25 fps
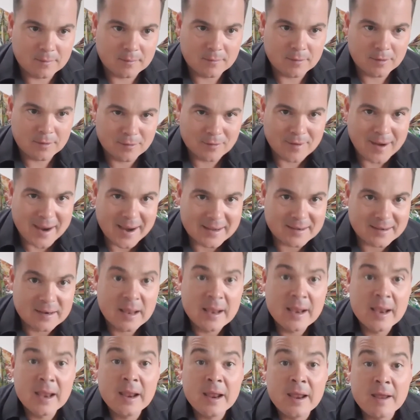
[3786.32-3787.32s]
Great.
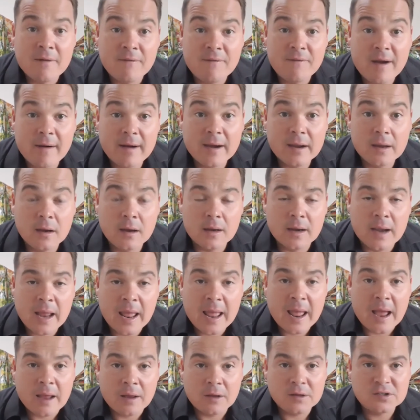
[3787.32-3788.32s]
Very good.
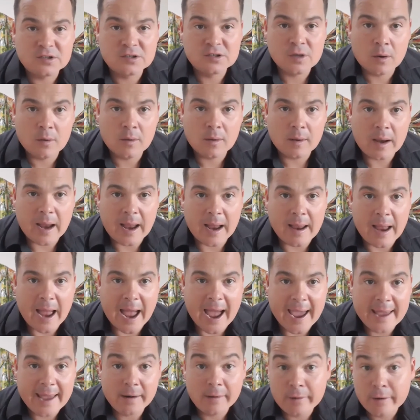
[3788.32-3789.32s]
So
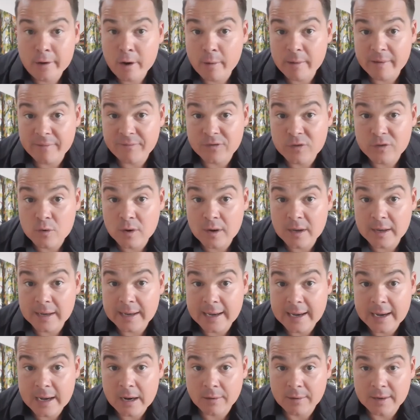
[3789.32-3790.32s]
I don't know if you could
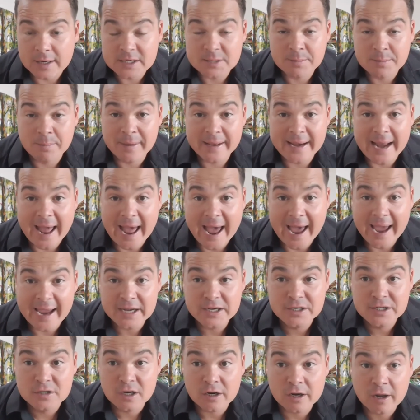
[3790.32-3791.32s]
hear it, but I
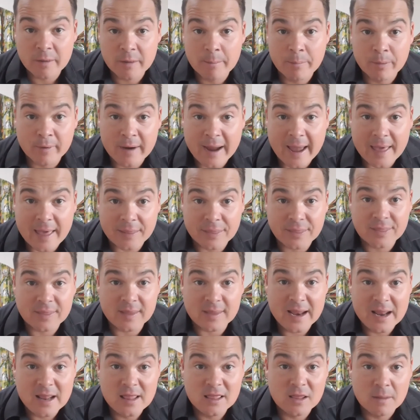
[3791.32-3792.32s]
took a breath
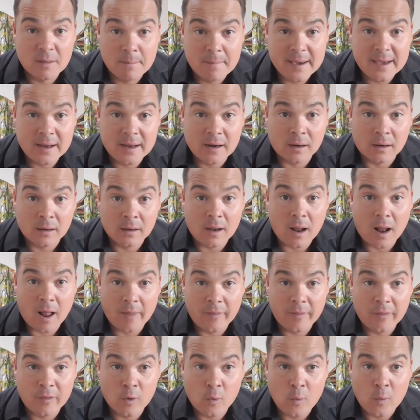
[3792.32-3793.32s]
in the middle on
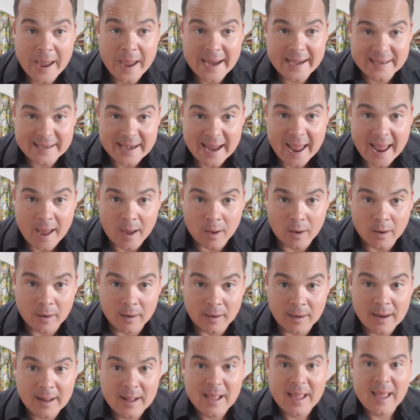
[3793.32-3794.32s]
the way down.
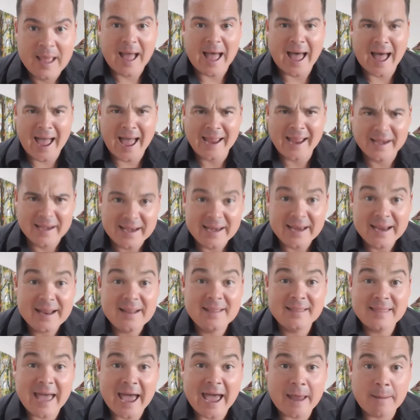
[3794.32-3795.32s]
I need
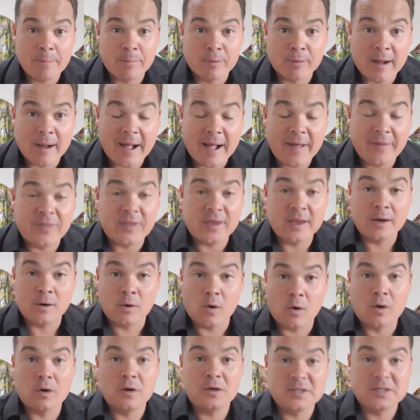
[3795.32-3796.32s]
that breath in
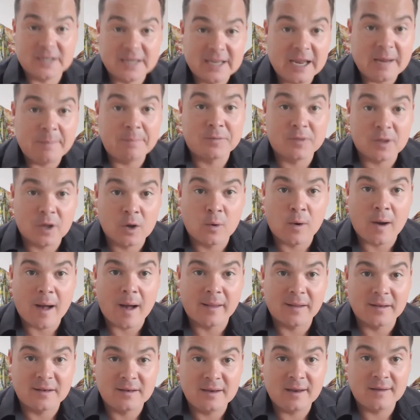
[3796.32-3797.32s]
order to keep the
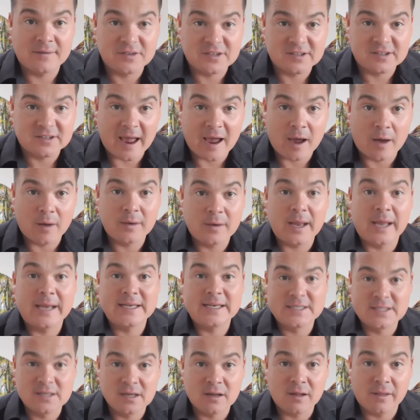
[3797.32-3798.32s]
quality of sound
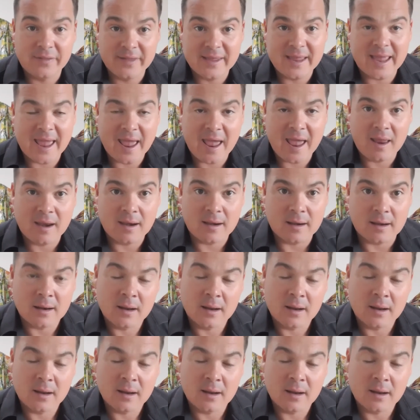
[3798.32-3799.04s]
until the end.